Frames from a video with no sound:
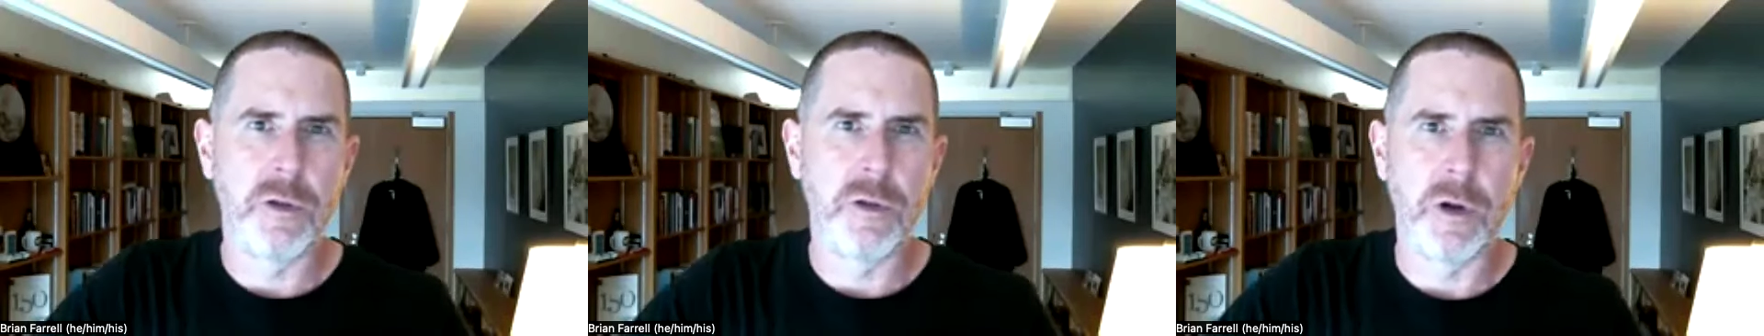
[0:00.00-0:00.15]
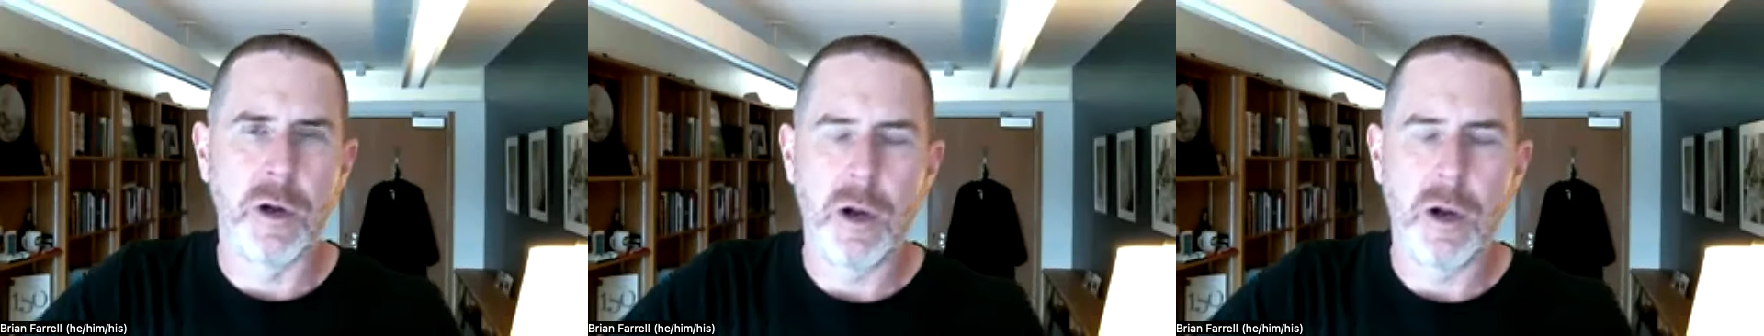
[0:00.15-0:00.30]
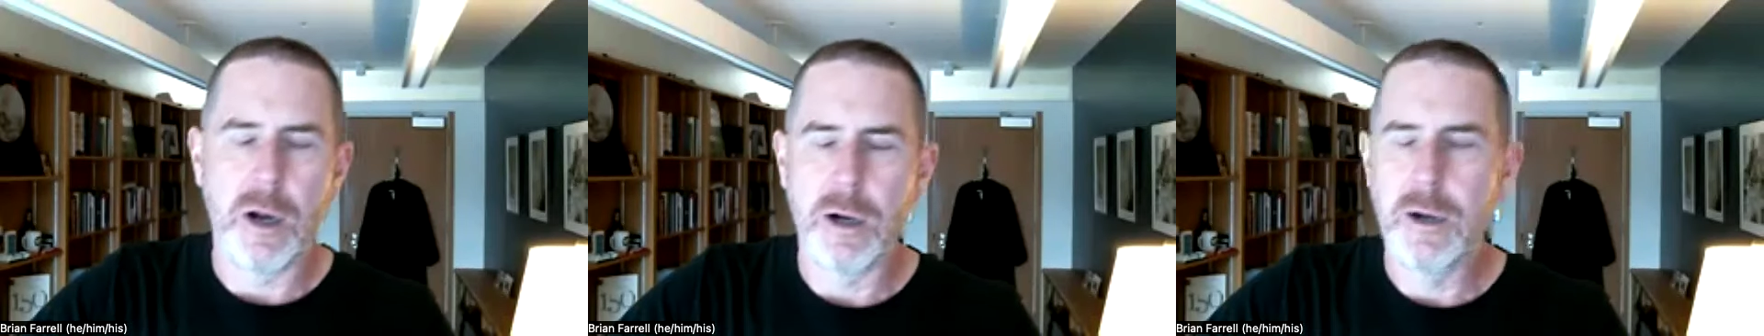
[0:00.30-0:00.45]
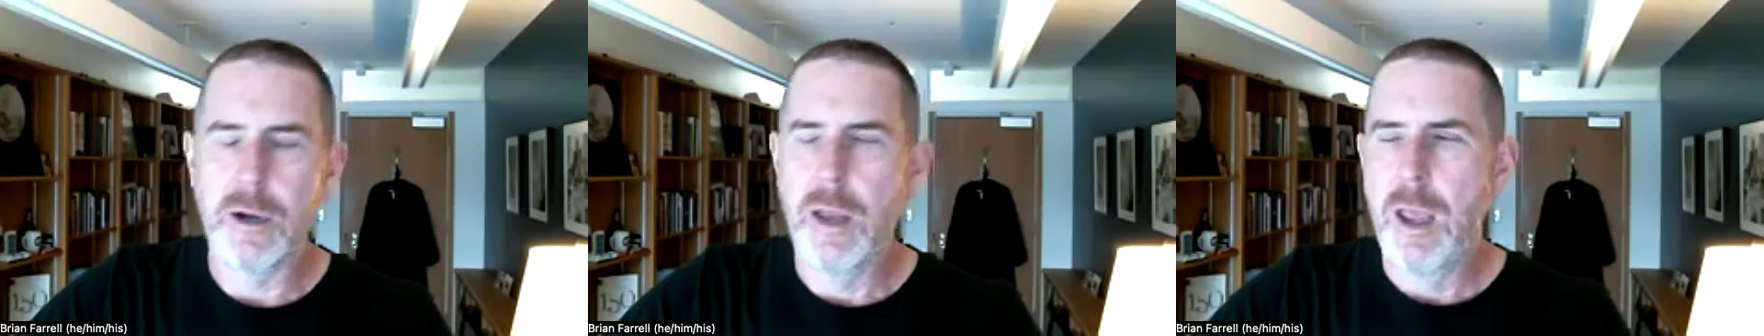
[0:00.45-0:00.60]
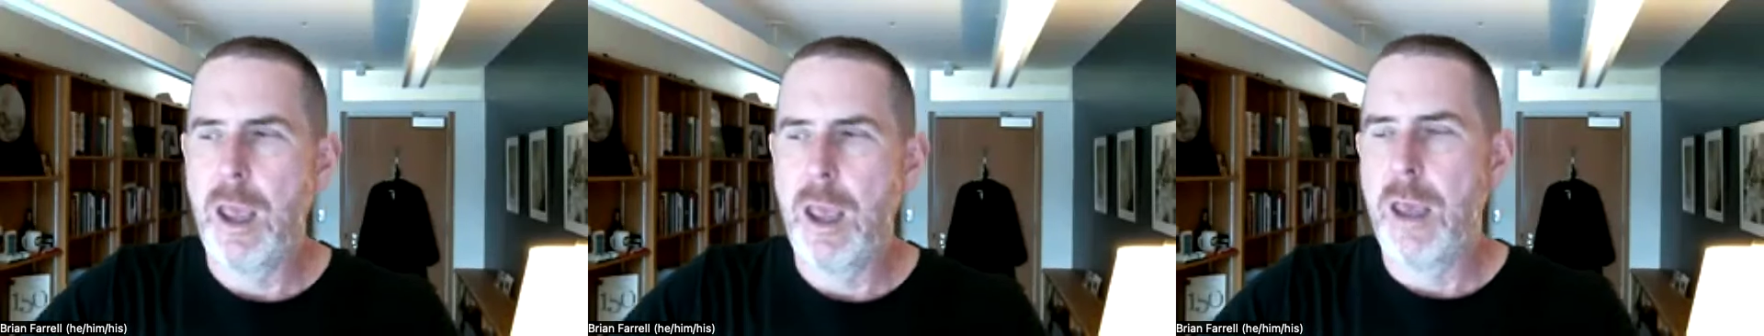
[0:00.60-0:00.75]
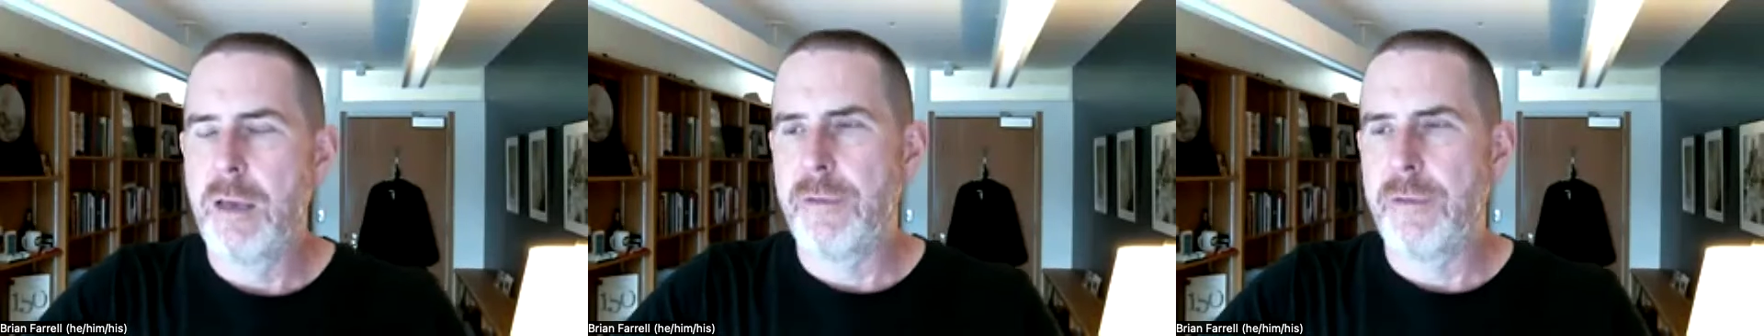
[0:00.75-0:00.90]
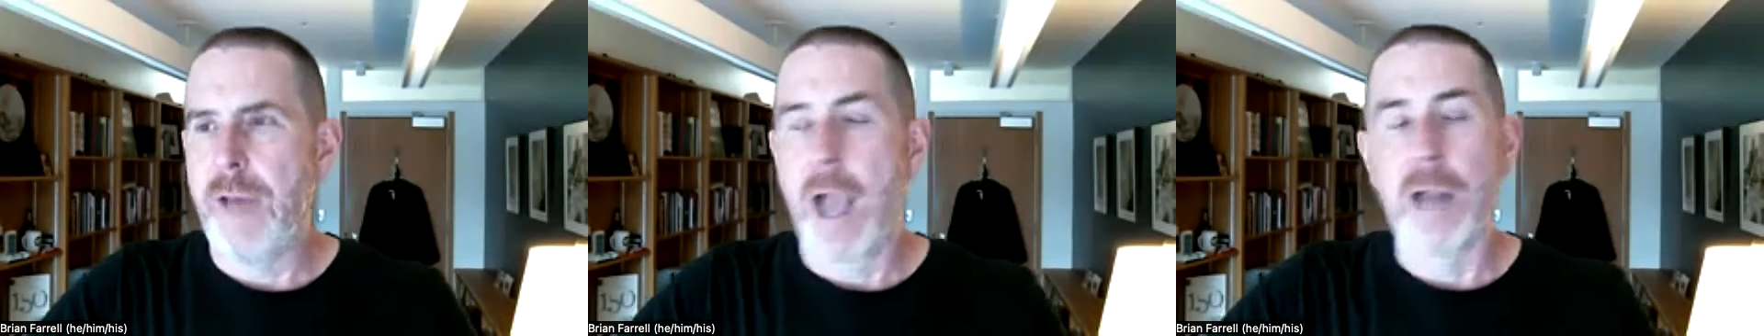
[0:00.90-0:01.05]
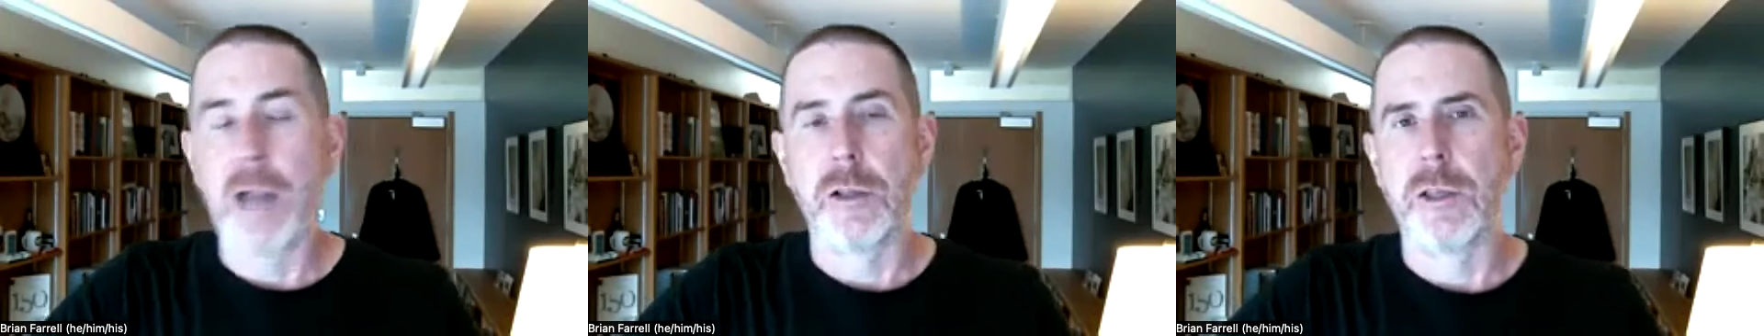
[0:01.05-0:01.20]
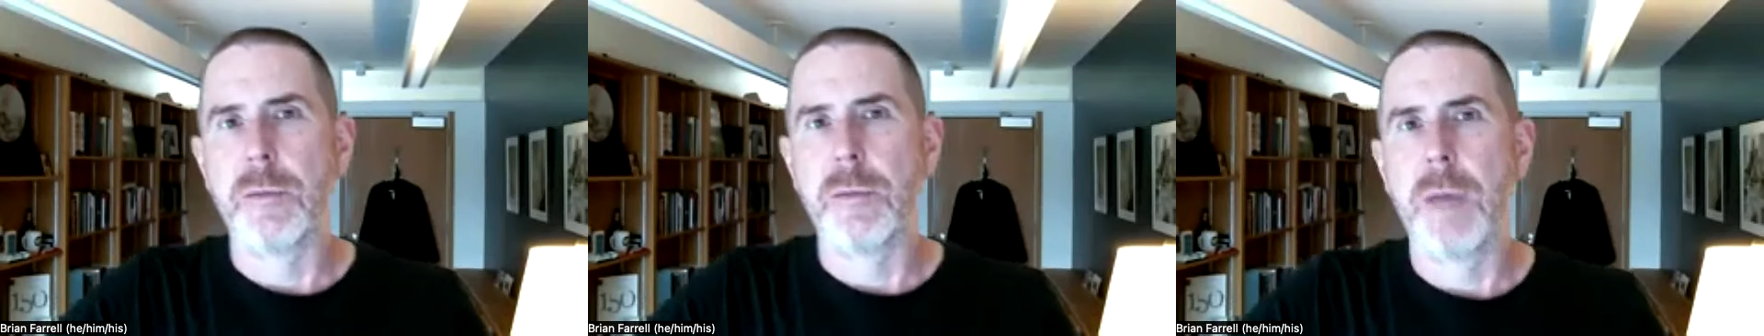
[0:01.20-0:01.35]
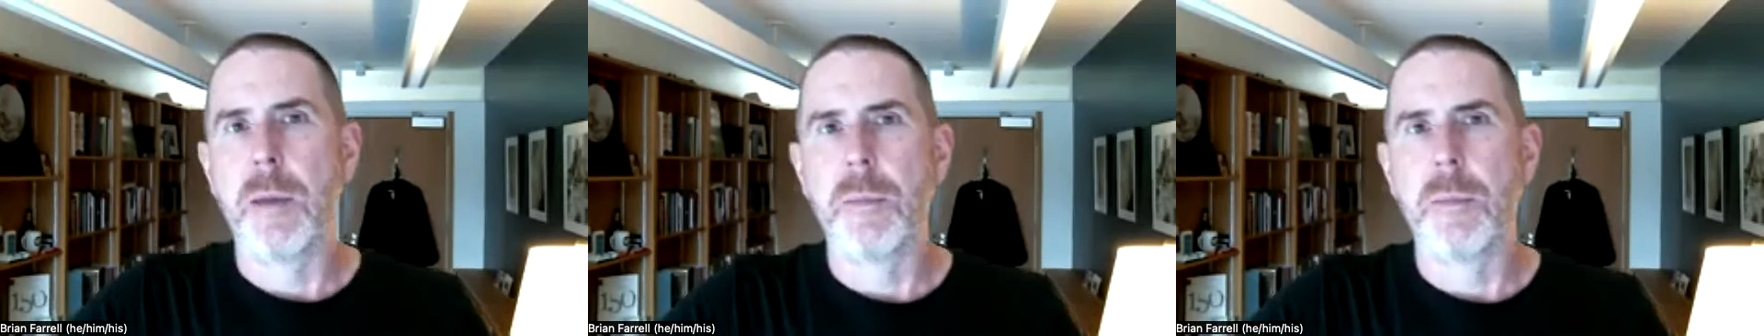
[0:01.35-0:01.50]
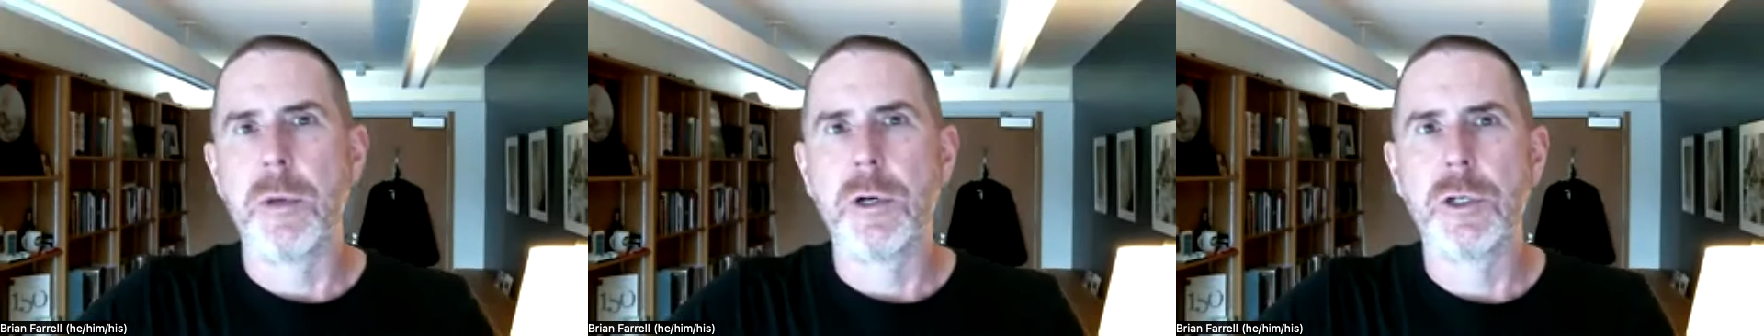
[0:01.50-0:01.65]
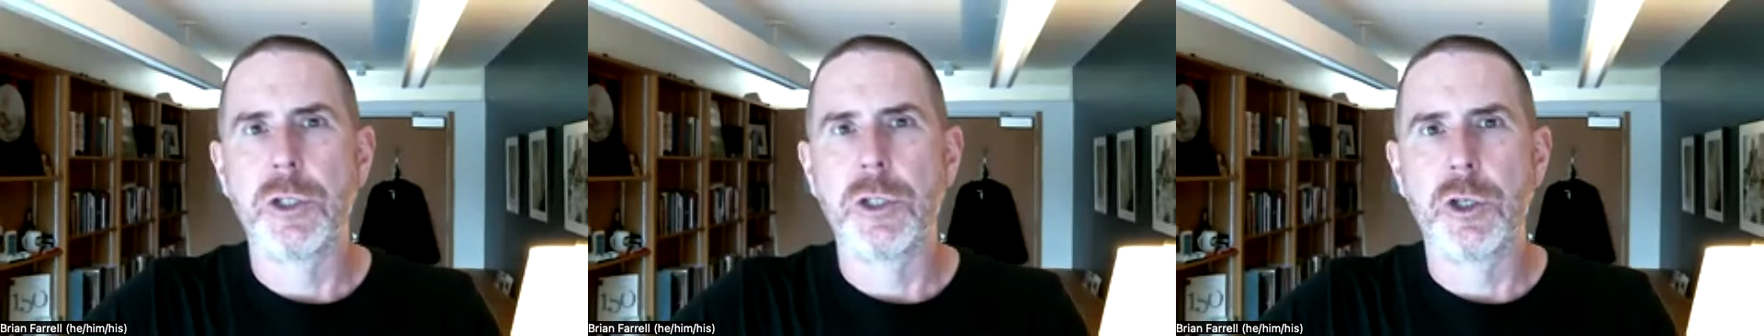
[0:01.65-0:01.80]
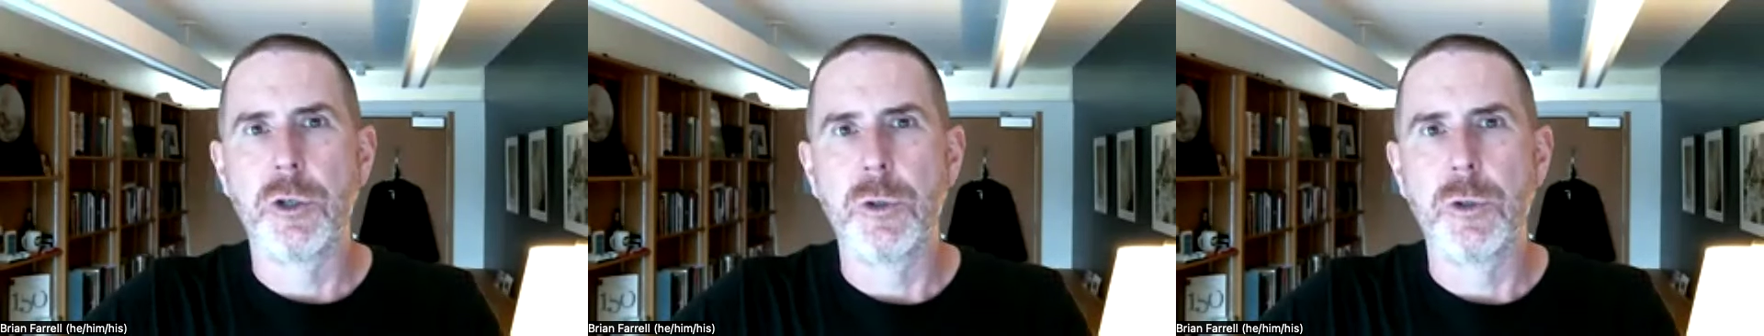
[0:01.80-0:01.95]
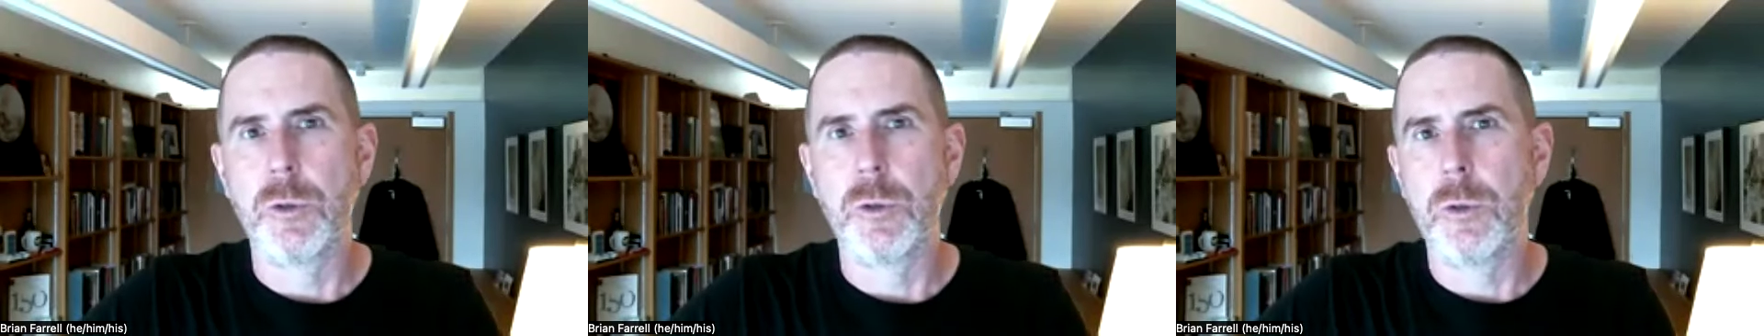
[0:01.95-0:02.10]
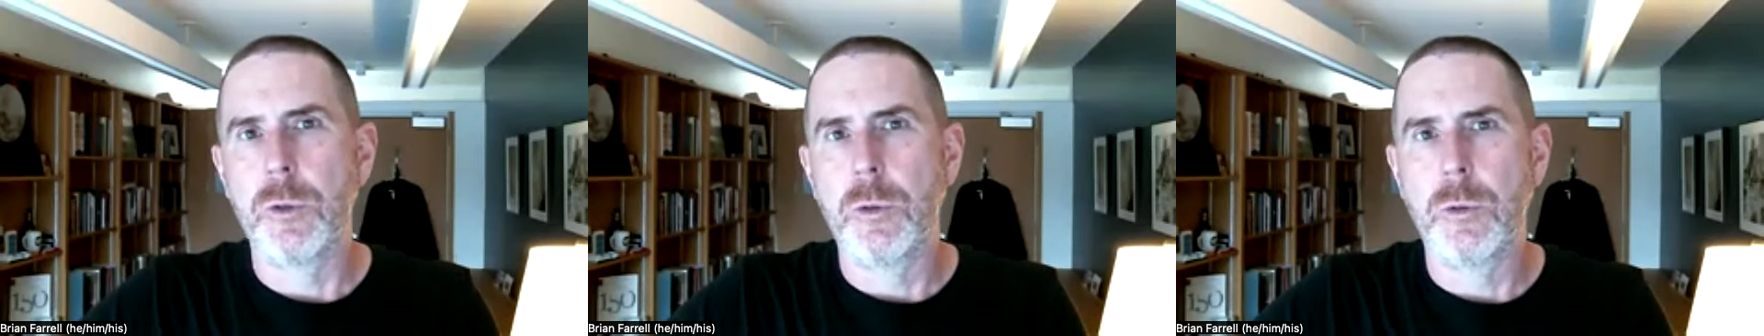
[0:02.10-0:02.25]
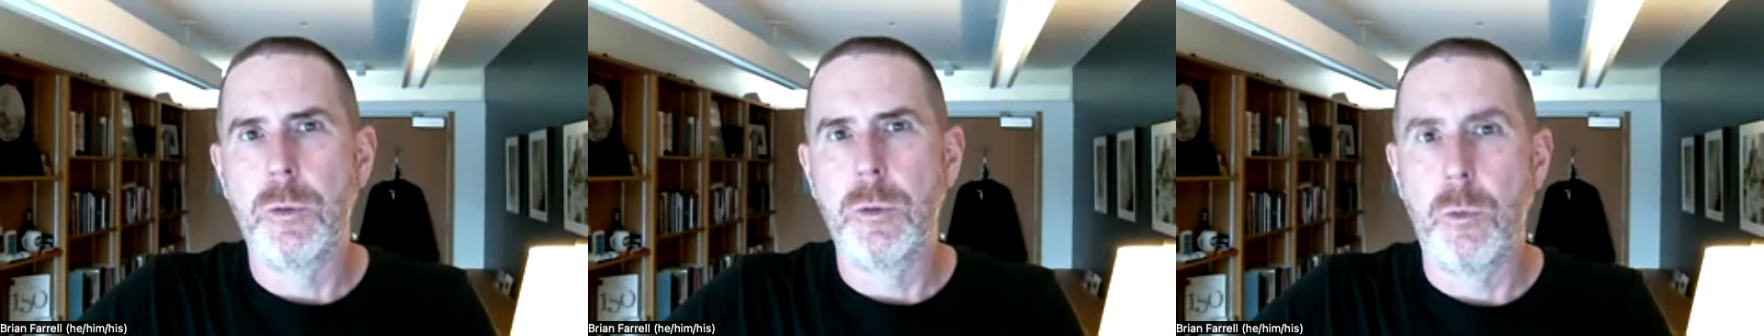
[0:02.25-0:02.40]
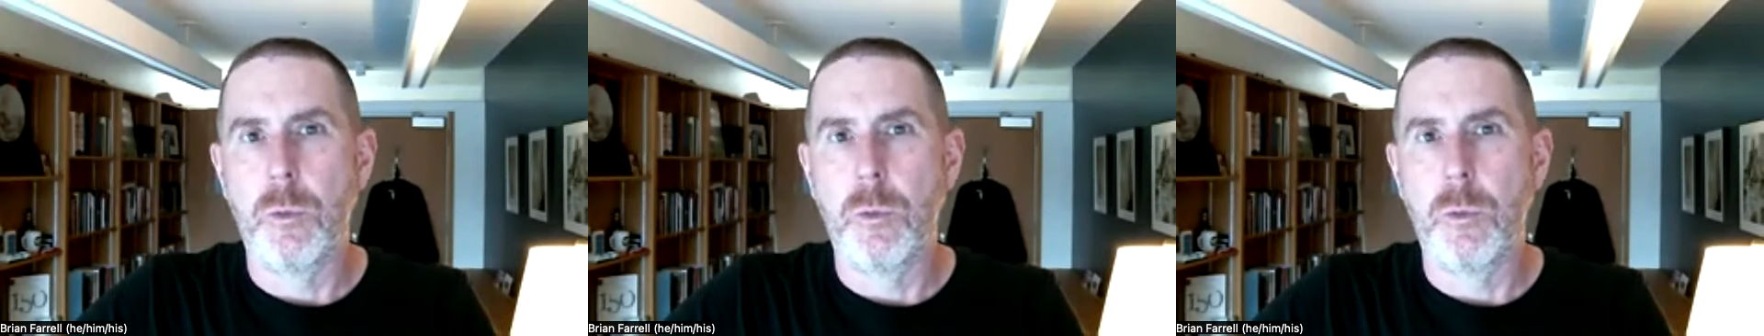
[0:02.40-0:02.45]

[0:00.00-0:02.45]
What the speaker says: There are faculty members who